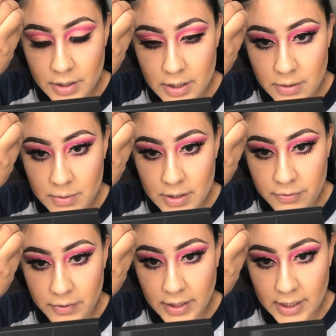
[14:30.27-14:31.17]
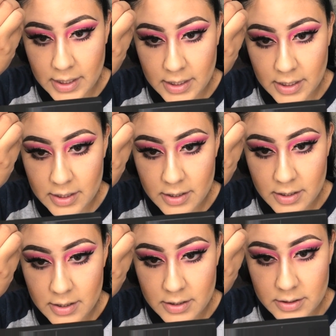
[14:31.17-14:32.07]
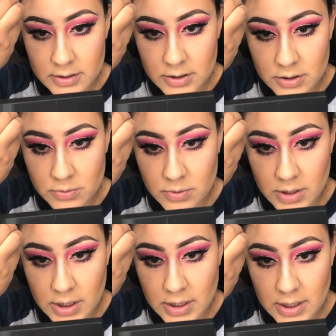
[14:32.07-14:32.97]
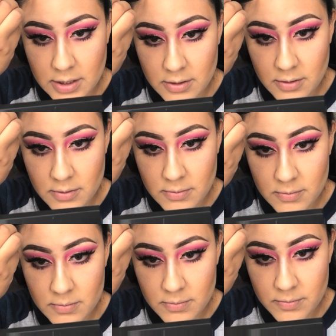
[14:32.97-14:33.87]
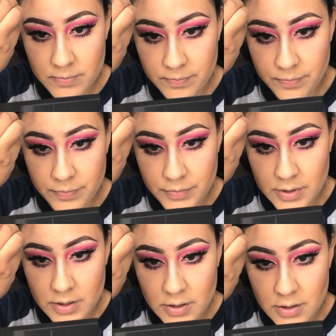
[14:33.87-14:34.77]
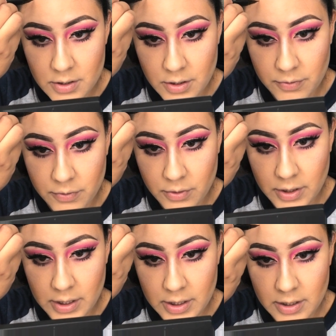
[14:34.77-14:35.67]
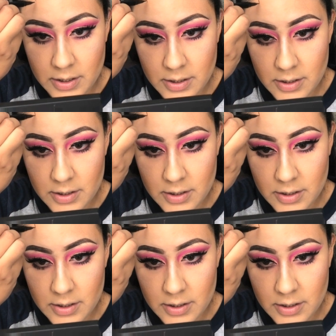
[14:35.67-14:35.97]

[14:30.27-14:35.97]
You kind of want to freehand it. Just run it down on your forehead.